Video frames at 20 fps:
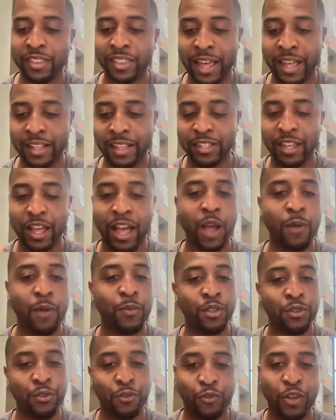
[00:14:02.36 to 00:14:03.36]
that time
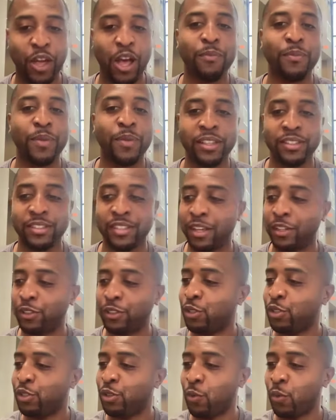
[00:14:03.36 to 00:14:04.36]
where you found
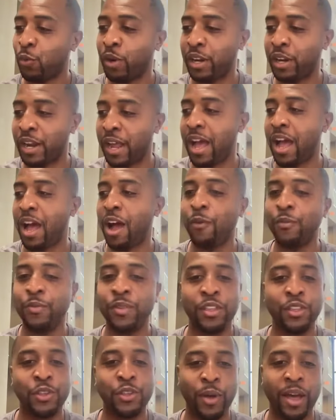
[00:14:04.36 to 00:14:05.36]
meditation to where now
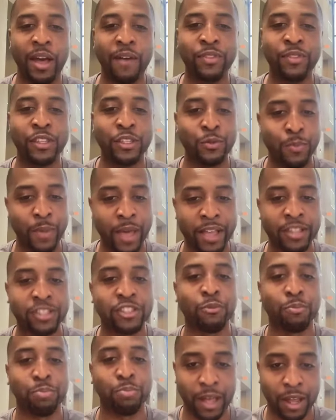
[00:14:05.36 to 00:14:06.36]
you have this
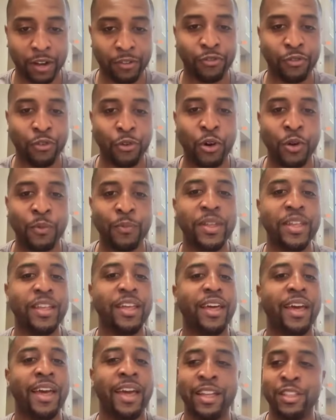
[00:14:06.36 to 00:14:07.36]
massive platform
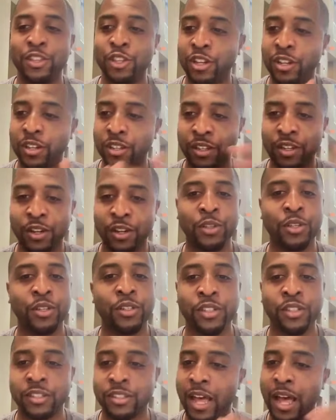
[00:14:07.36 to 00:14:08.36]
and you you know, you're
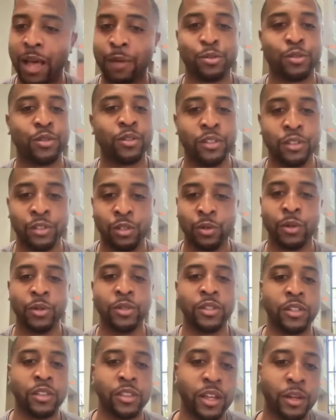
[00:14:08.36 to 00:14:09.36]
just absolutely
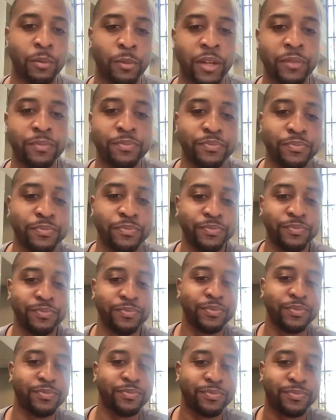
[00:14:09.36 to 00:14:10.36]
doing your thing, man.
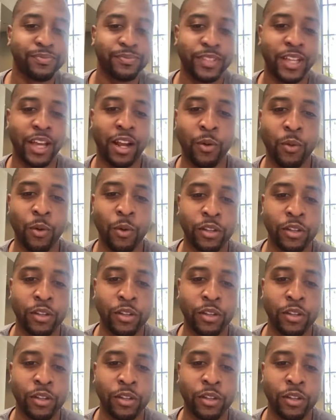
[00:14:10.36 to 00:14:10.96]
Kind of